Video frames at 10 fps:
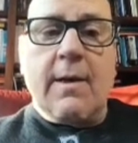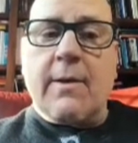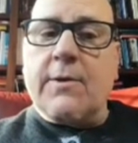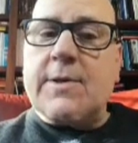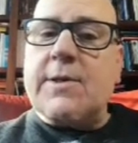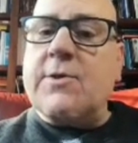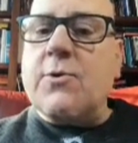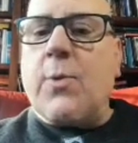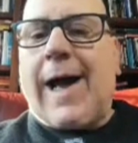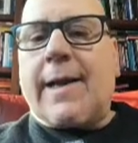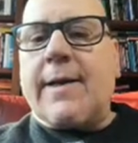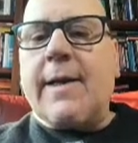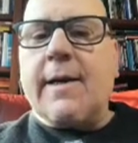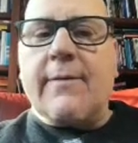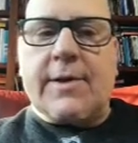There is a
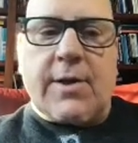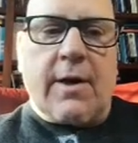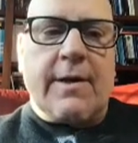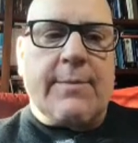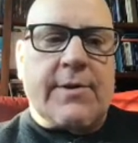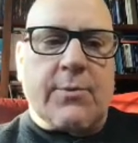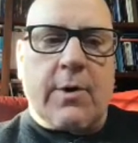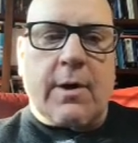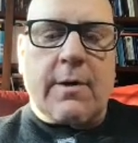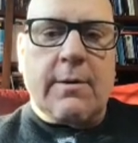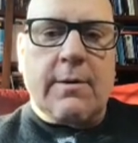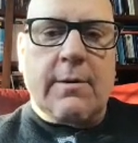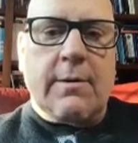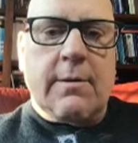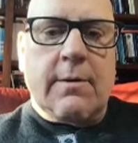duality of autonomous work.
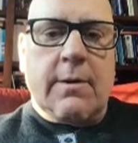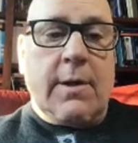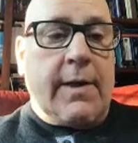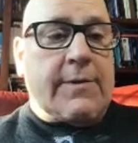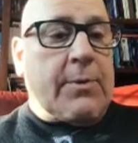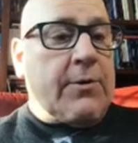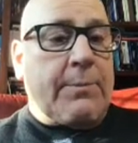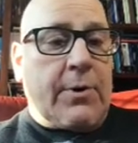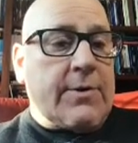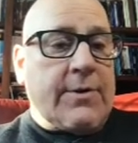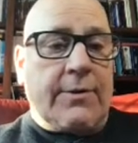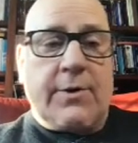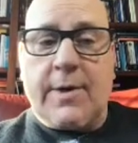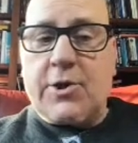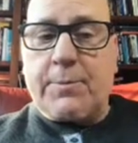It's both personal
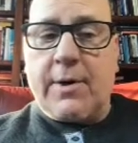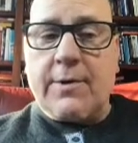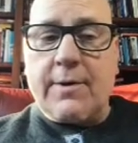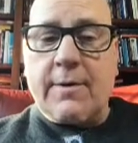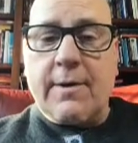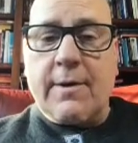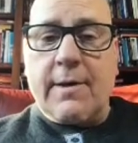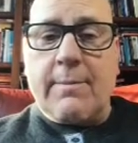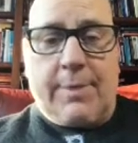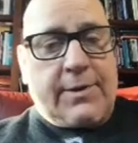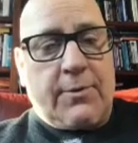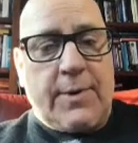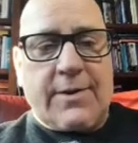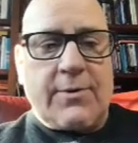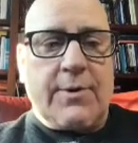to each partner, but the
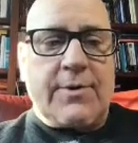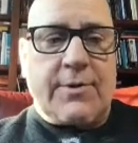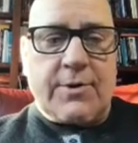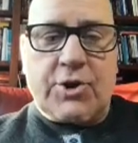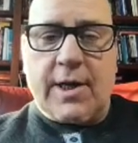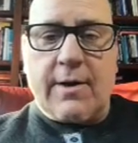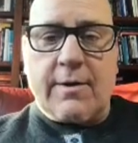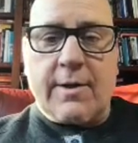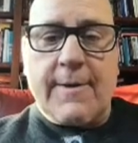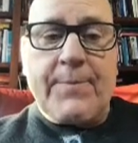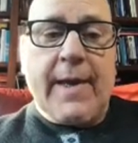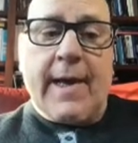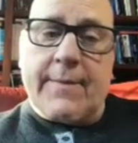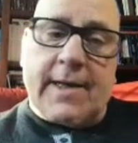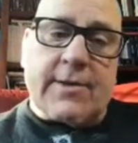resources are shared.
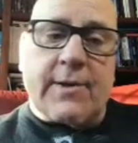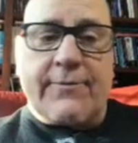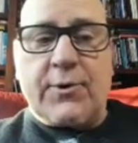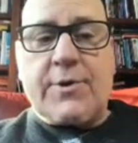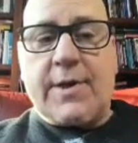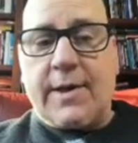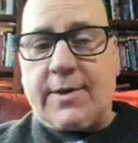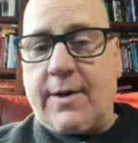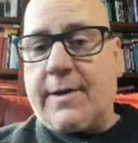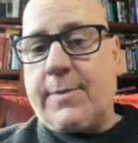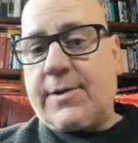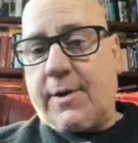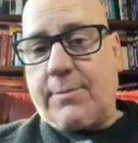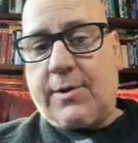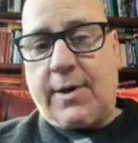And that's the first autonomous
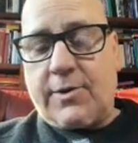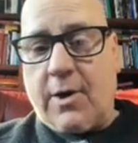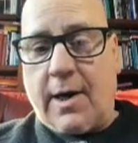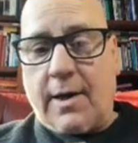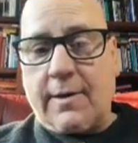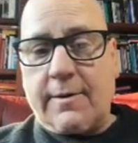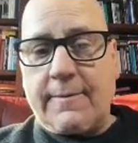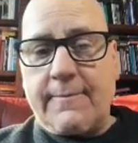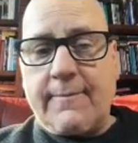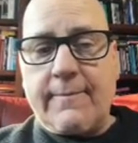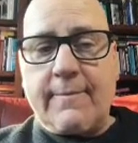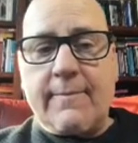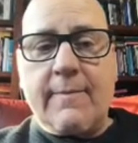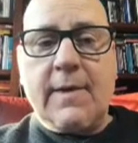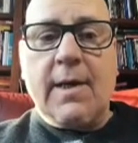computing talk.
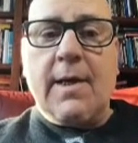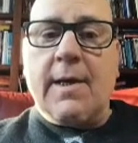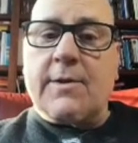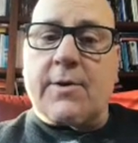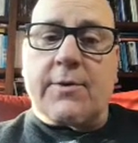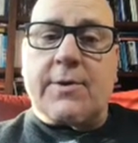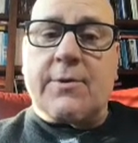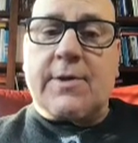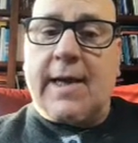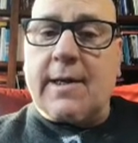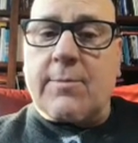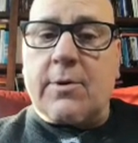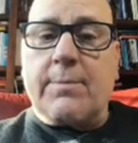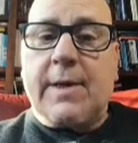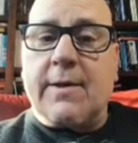It's also
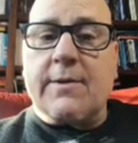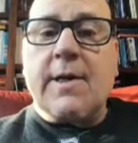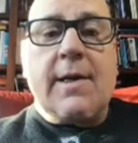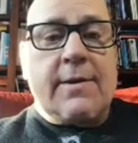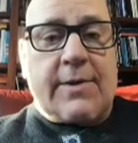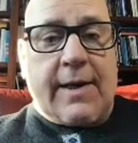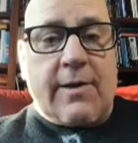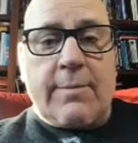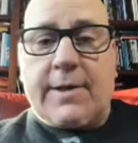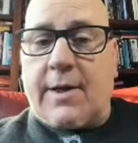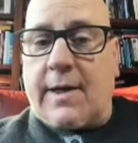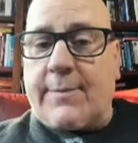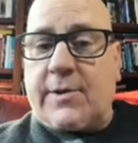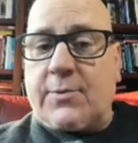scalable because scalable autonomous